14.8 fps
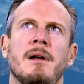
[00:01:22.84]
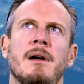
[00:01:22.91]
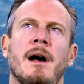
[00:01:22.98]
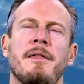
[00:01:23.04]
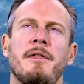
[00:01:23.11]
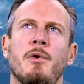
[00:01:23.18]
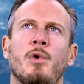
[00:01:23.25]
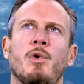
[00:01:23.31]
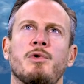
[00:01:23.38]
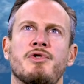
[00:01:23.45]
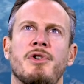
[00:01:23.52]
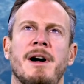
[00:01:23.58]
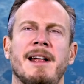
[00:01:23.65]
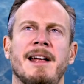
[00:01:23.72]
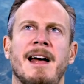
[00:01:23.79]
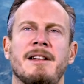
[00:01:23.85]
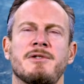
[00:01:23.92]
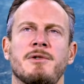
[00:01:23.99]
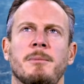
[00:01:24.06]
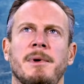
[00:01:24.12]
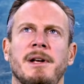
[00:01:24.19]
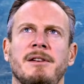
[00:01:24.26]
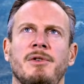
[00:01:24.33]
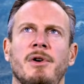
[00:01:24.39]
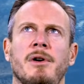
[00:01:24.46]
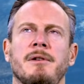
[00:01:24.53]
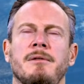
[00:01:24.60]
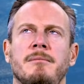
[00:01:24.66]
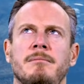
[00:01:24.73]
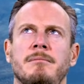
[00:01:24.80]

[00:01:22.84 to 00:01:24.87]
And they're all trying to get something done.